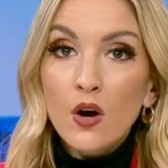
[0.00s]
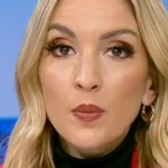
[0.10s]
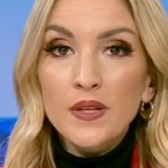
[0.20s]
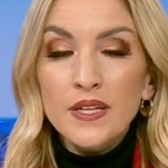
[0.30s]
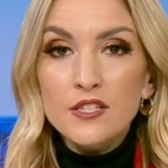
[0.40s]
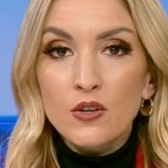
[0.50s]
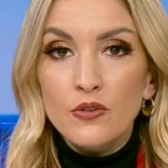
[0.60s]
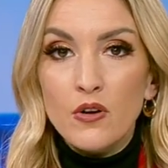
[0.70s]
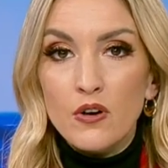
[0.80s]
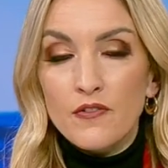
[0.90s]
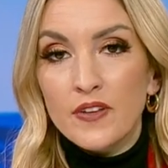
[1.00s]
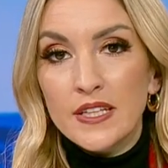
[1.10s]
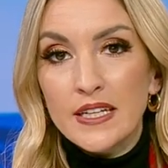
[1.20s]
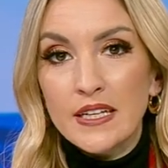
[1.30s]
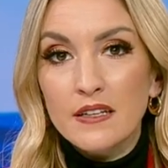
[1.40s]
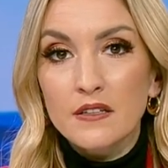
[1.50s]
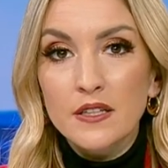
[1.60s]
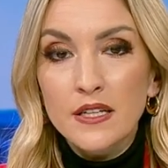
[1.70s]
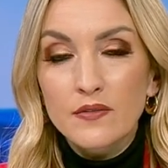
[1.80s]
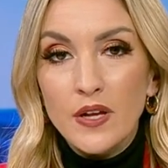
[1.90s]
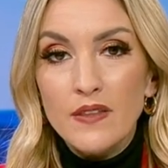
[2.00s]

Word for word: Well, police told our affiliate in Cleveland